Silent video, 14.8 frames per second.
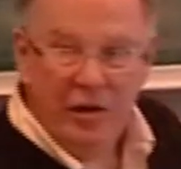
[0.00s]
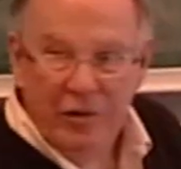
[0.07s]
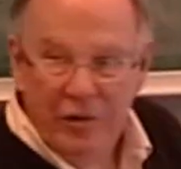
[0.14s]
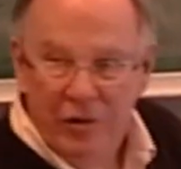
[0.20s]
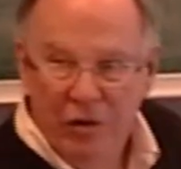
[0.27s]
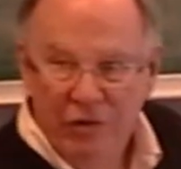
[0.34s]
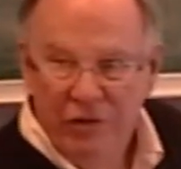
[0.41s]

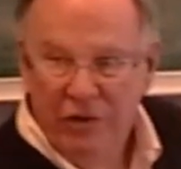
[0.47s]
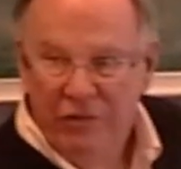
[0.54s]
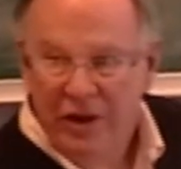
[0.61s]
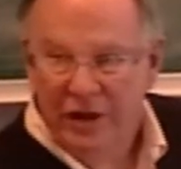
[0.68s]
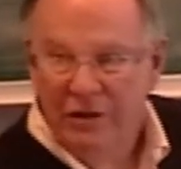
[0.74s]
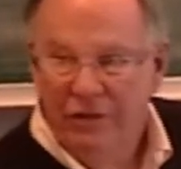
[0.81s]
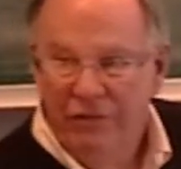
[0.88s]
linear
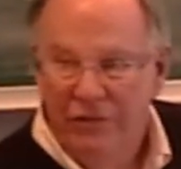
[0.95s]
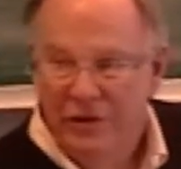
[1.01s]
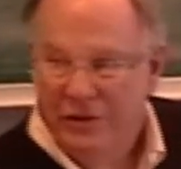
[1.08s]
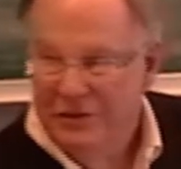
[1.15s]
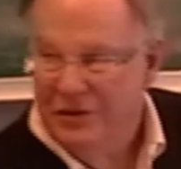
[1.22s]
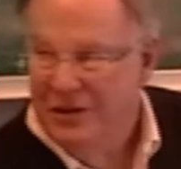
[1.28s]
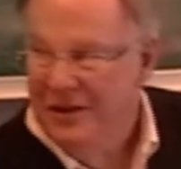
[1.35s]
over the vector
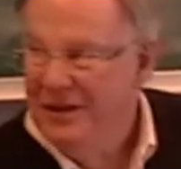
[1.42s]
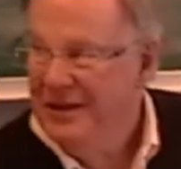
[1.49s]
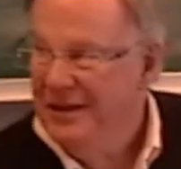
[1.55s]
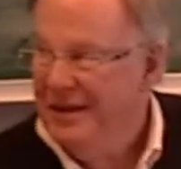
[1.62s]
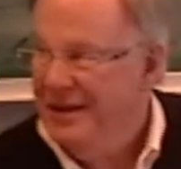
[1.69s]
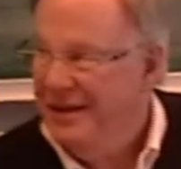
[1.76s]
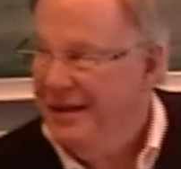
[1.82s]
field.
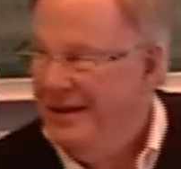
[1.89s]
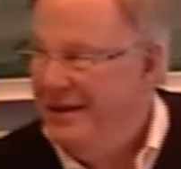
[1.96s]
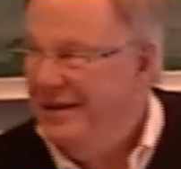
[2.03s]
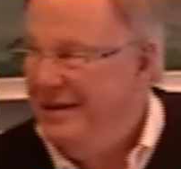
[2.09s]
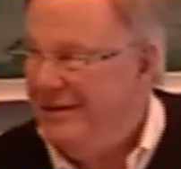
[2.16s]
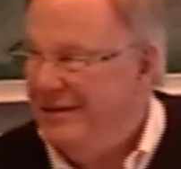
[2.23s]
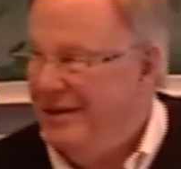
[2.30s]

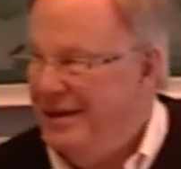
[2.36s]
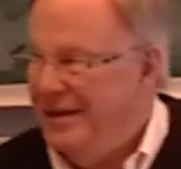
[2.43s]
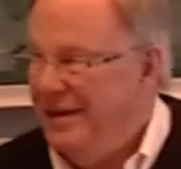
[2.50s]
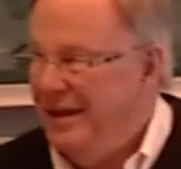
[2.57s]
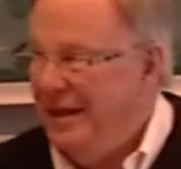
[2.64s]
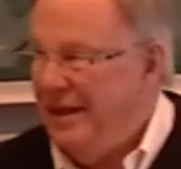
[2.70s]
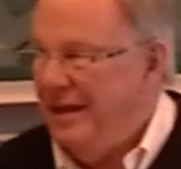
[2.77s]

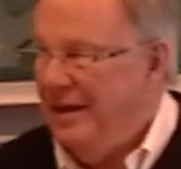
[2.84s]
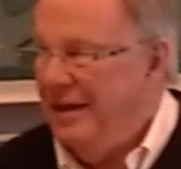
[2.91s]
Right?